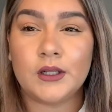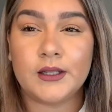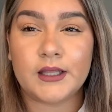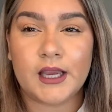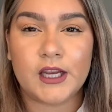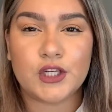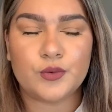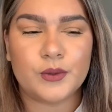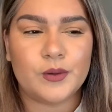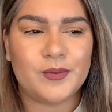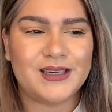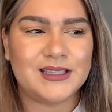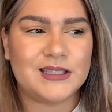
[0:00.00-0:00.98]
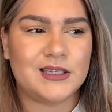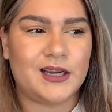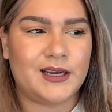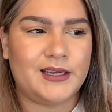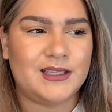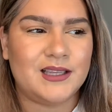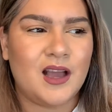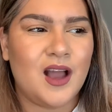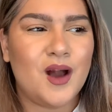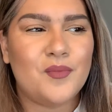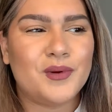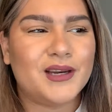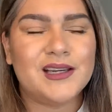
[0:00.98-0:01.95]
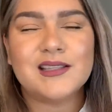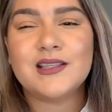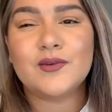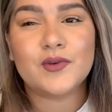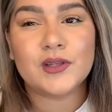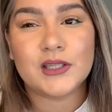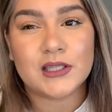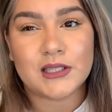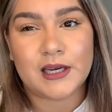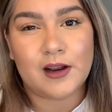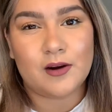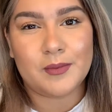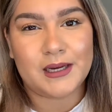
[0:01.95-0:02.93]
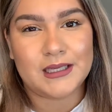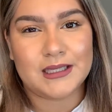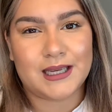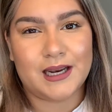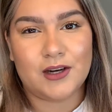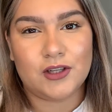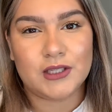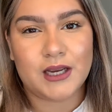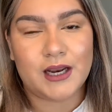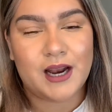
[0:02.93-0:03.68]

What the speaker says: Like the H3 one is nice, but it doesn't really stay on my skin all day,